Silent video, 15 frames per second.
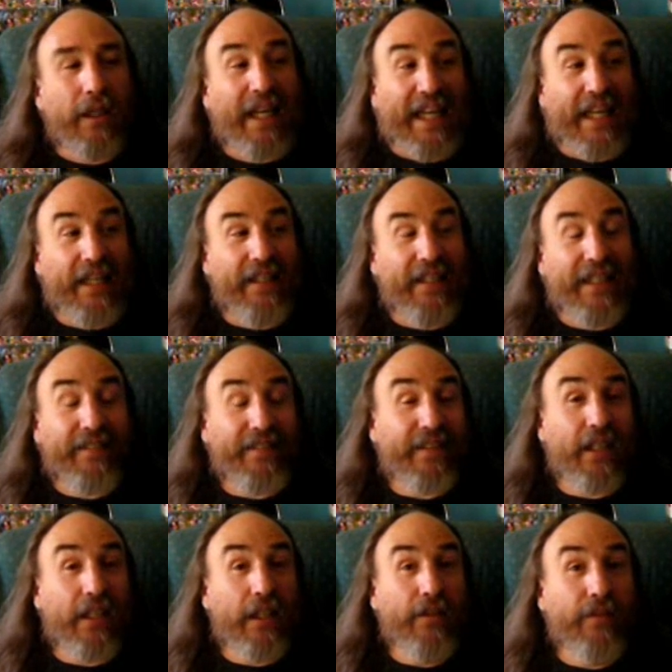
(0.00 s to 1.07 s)
And that's
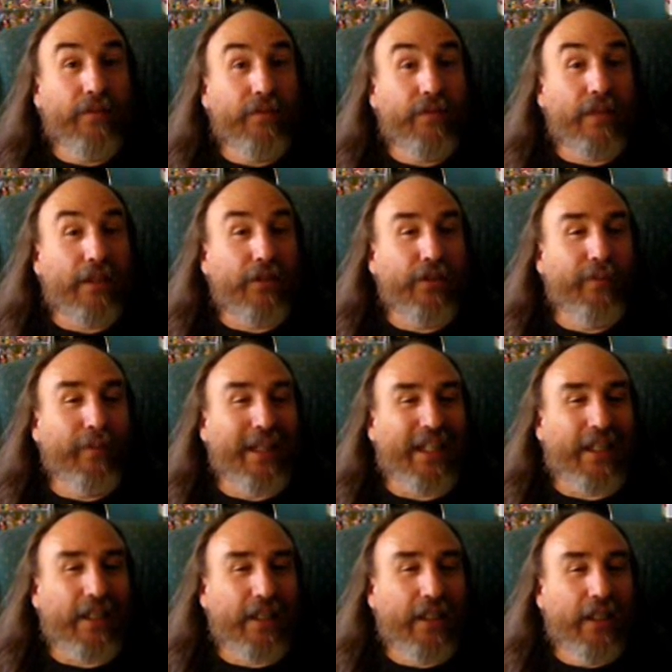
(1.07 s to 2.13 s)
kind of
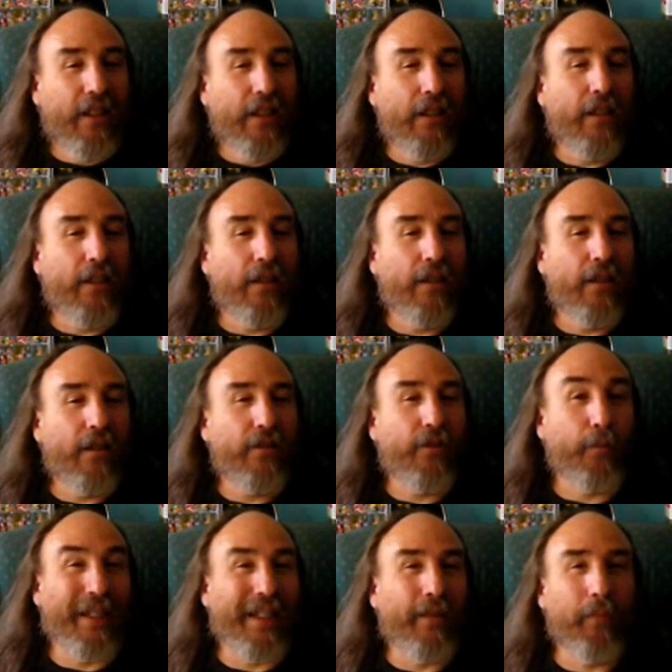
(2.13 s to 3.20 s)
intimidating
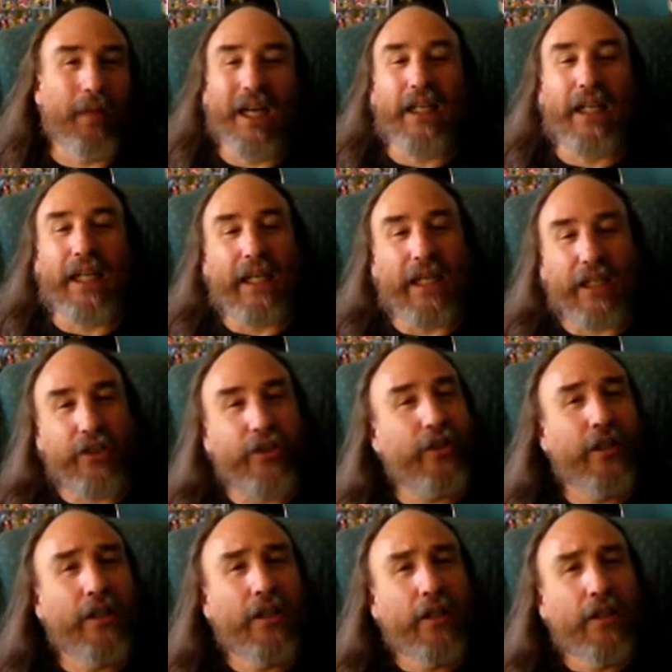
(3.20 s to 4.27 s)
to be my age,
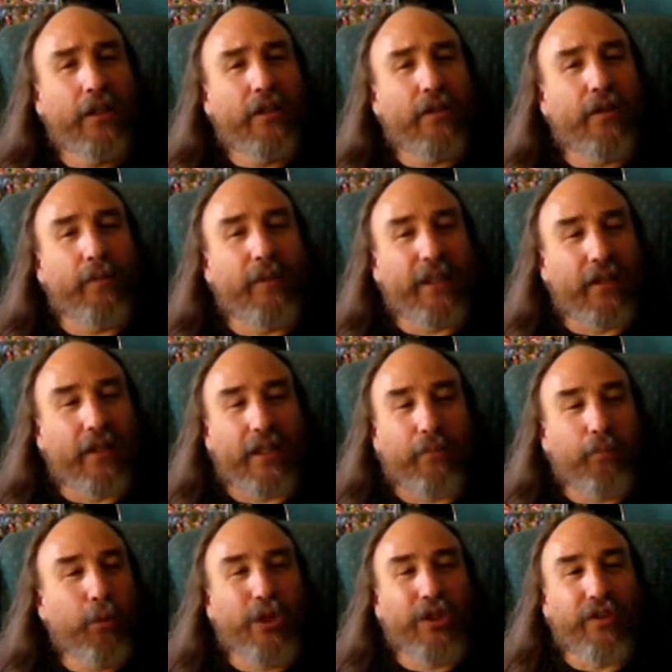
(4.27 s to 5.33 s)
to be
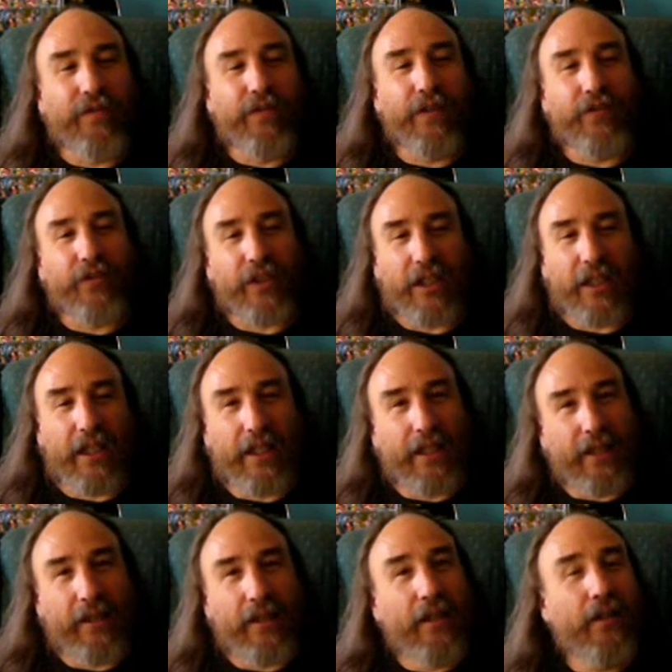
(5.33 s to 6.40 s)
like pushing 50
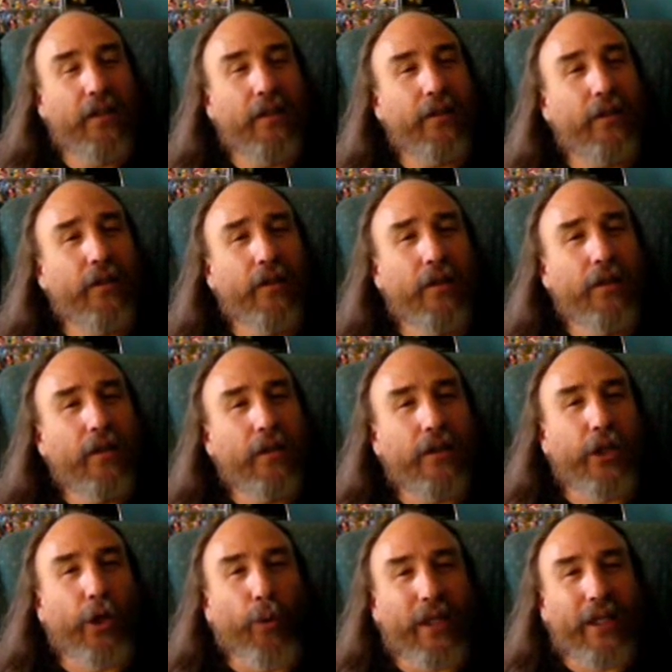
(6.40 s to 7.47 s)
and
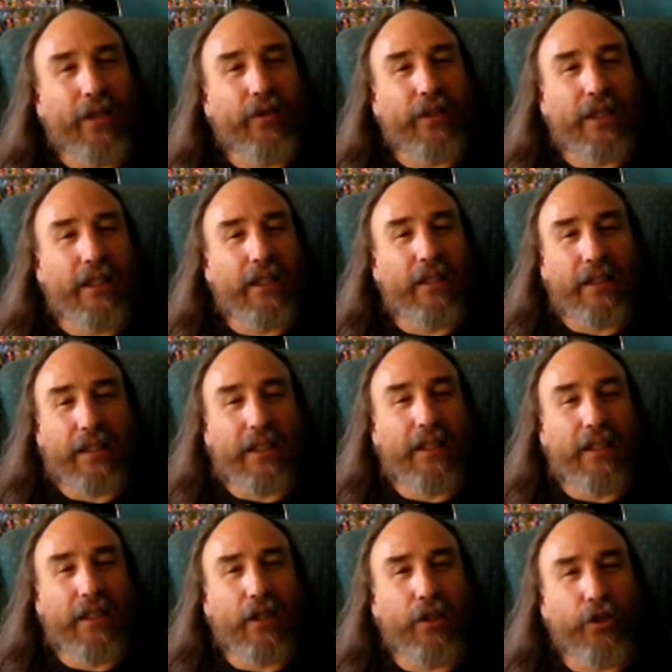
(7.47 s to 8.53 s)
going out and
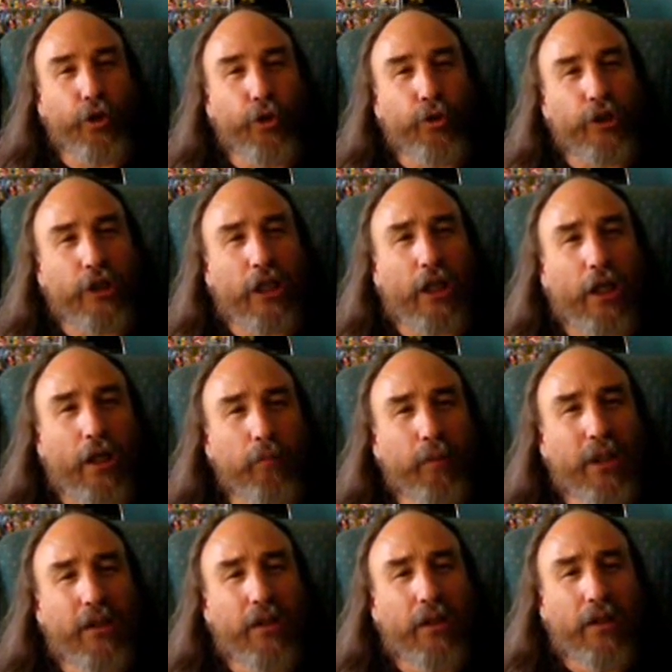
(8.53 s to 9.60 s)
getting a new job
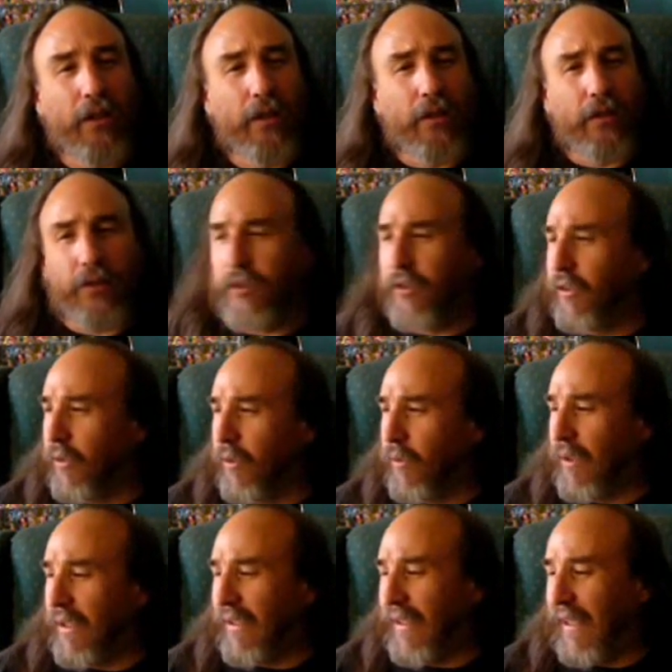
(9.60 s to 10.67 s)

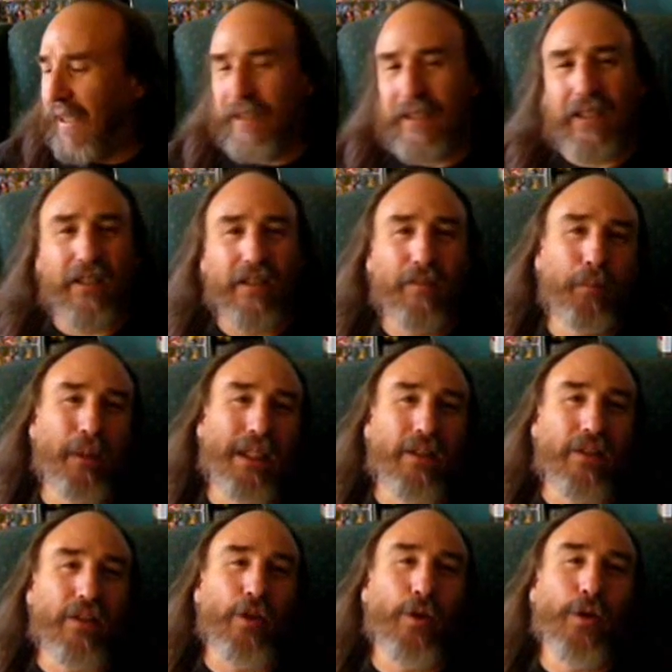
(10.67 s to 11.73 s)
to the idea of
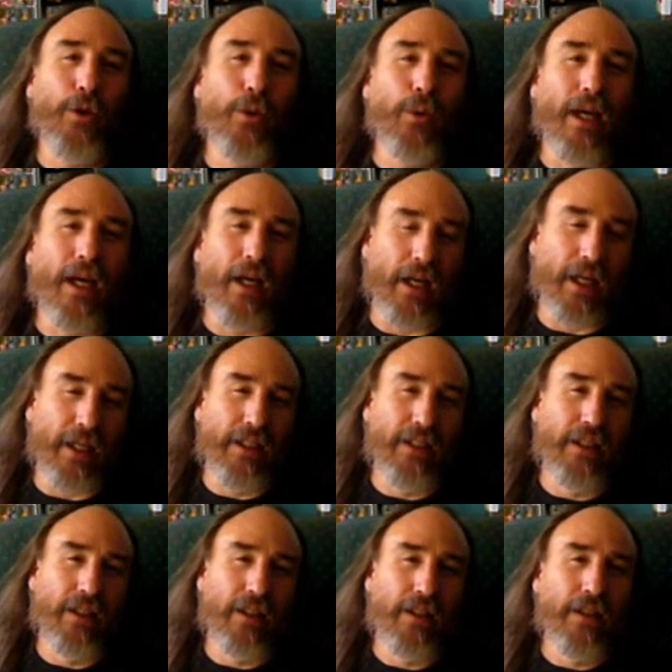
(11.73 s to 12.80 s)
being the new guy
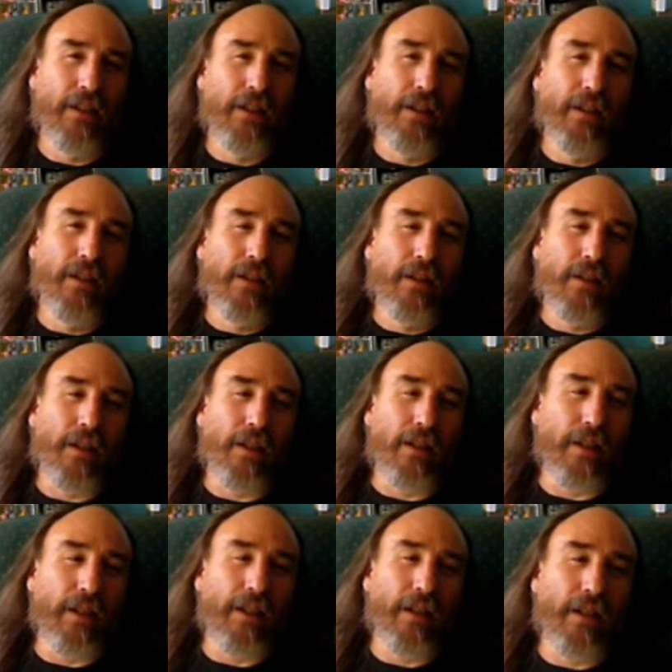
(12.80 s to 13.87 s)
at,
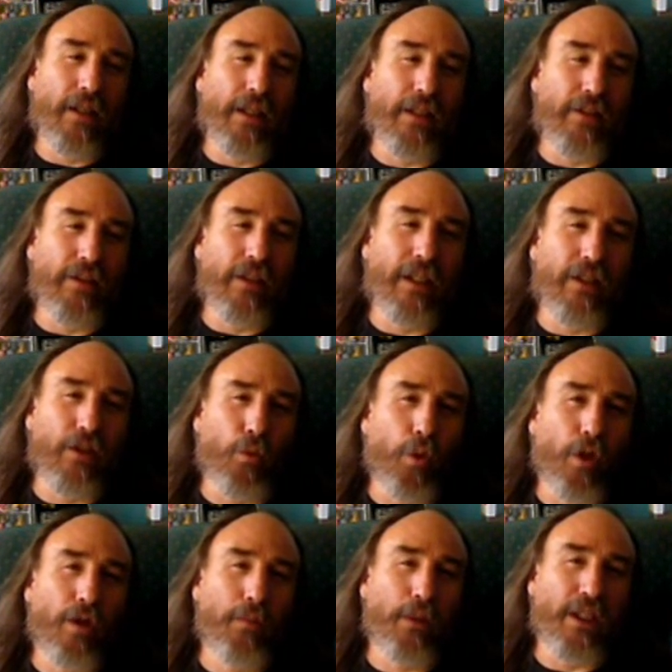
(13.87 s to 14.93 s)
uh, at, at the
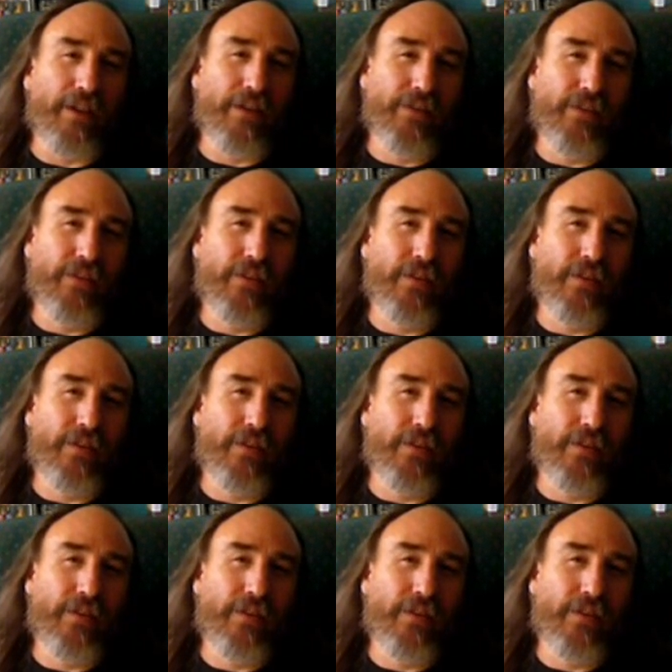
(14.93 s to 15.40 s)
workplace